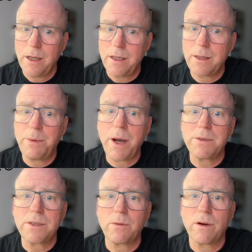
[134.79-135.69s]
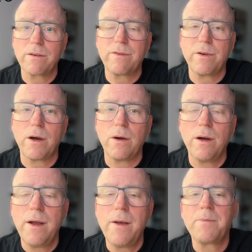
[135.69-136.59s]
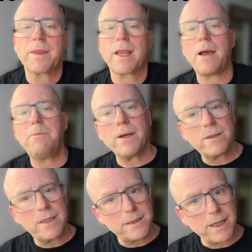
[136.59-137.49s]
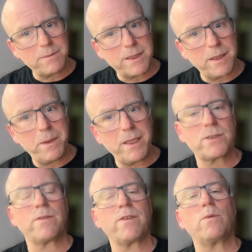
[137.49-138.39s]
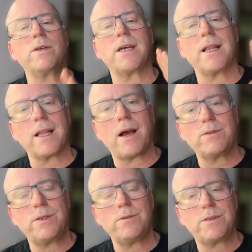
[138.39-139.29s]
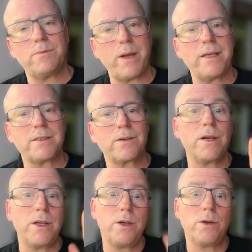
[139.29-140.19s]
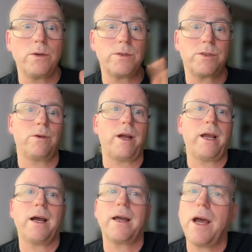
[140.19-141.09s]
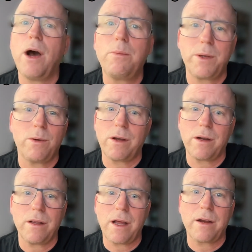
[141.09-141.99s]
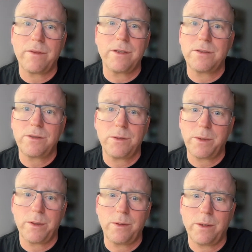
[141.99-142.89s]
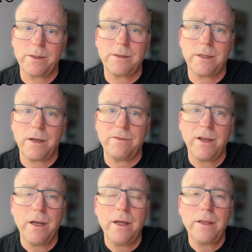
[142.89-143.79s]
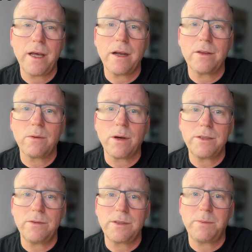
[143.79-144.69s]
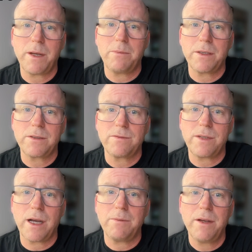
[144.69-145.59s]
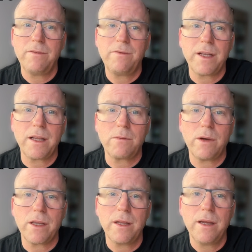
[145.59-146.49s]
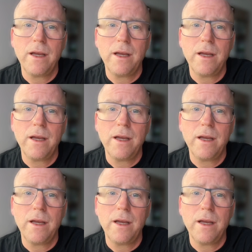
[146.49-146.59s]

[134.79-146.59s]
the publishing workflow, I built this MCP server, which allows you to basically use your AI to help you on a lot of the super annoying stuff that otherwise you would spend a bunch of time fiddling with.